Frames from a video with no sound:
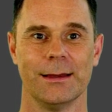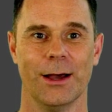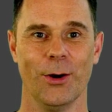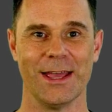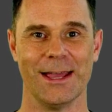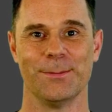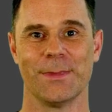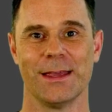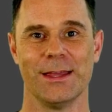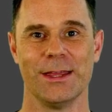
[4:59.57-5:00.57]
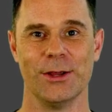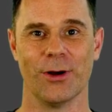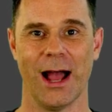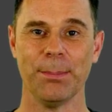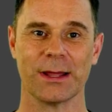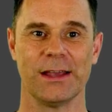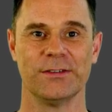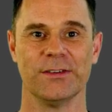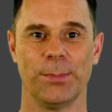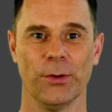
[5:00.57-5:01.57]
Okay, Your application
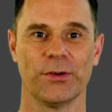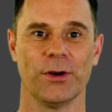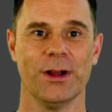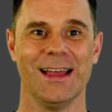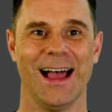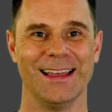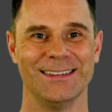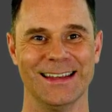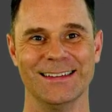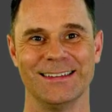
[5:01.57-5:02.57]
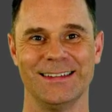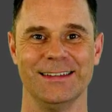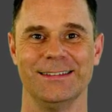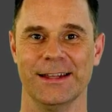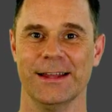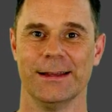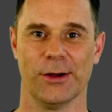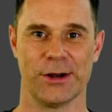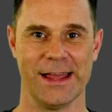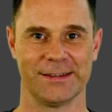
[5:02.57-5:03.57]
sponsor has insisted on
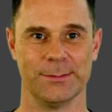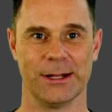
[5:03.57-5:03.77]
an estimate.